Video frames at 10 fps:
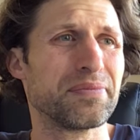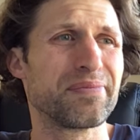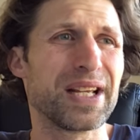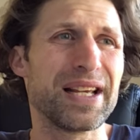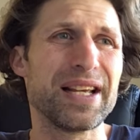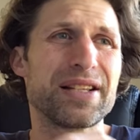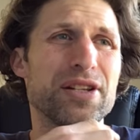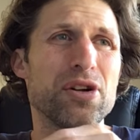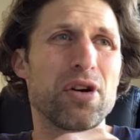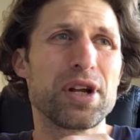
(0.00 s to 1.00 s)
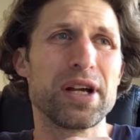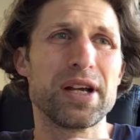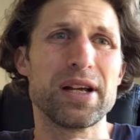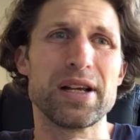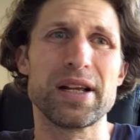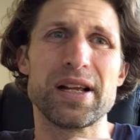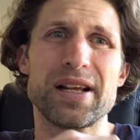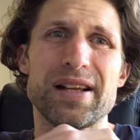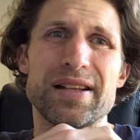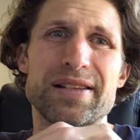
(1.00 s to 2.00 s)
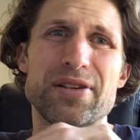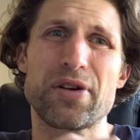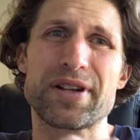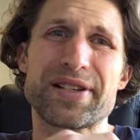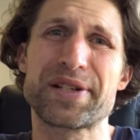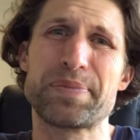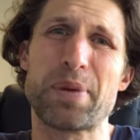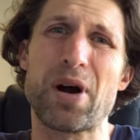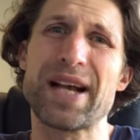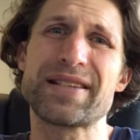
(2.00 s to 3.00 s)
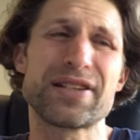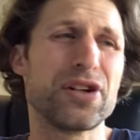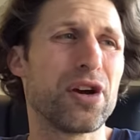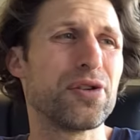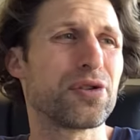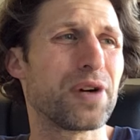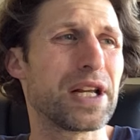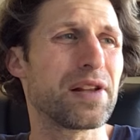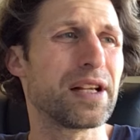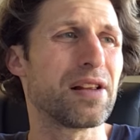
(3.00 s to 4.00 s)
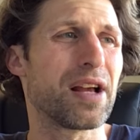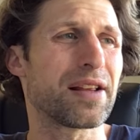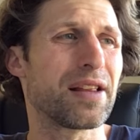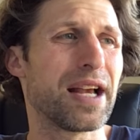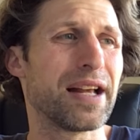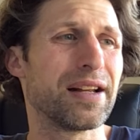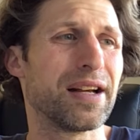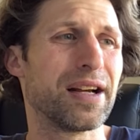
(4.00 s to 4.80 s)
It's not a spice note or anything like that.